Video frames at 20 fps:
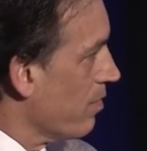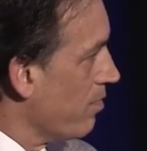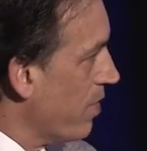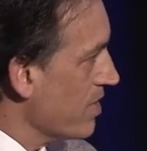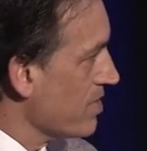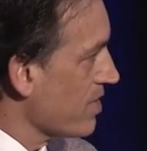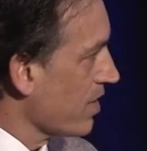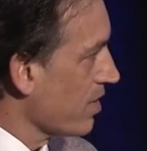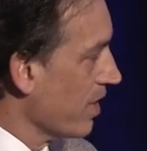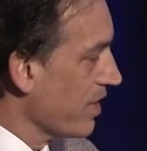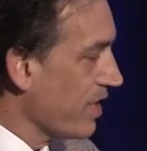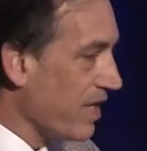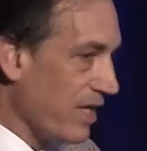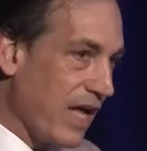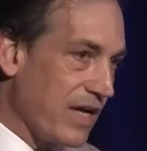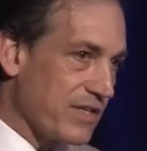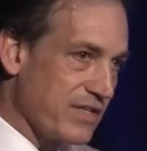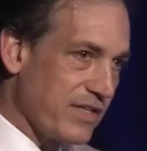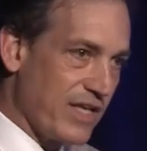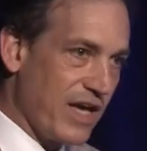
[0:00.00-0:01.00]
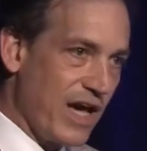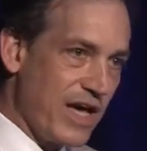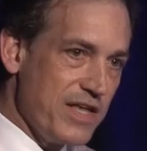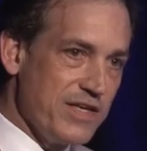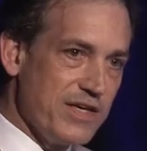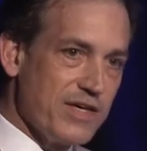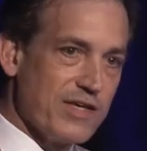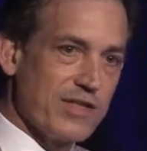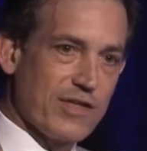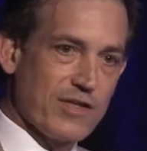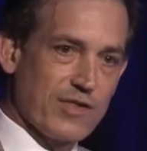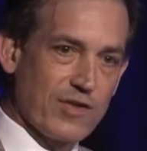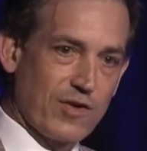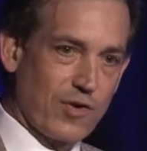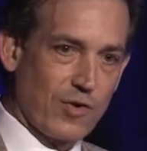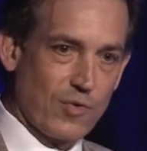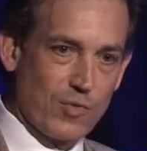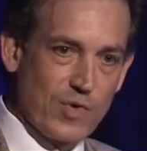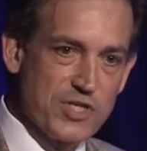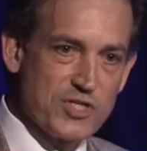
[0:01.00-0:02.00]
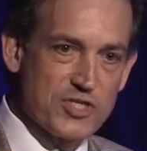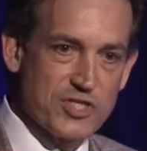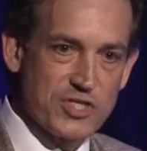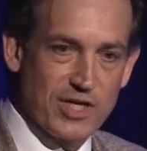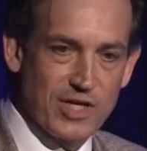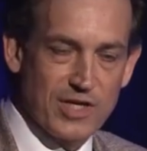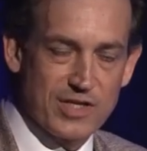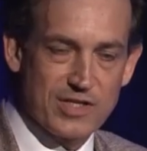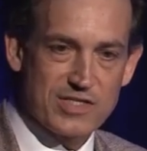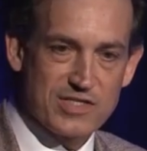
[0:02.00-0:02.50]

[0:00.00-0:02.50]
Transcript: basically connect to the idea that there are rich uh,